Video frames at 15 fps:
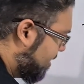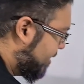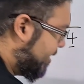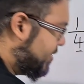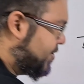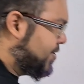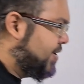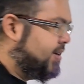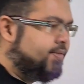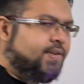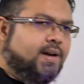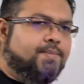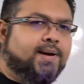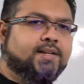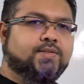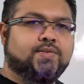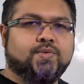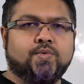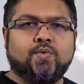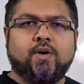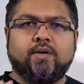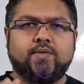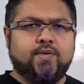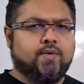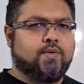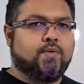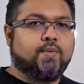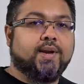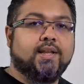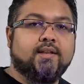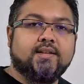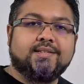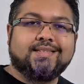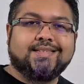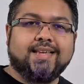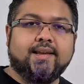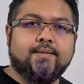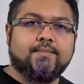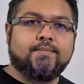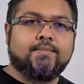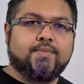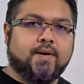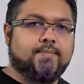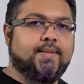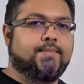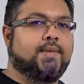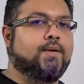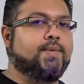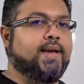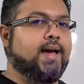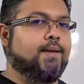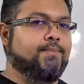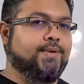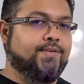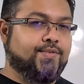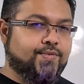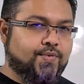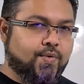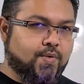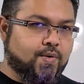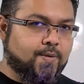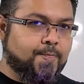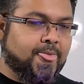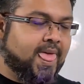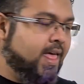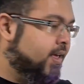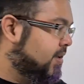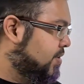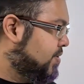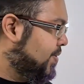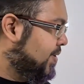Can 3 divided by 2? No, we're in the same problem that we had before. So